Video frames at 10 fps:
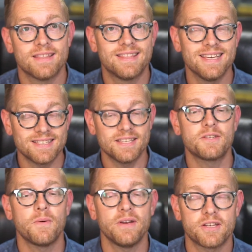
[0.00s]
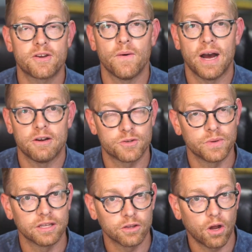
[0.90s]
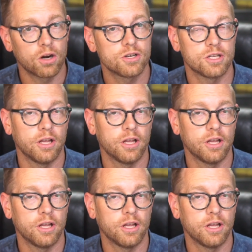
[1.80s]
This is going to go out to a large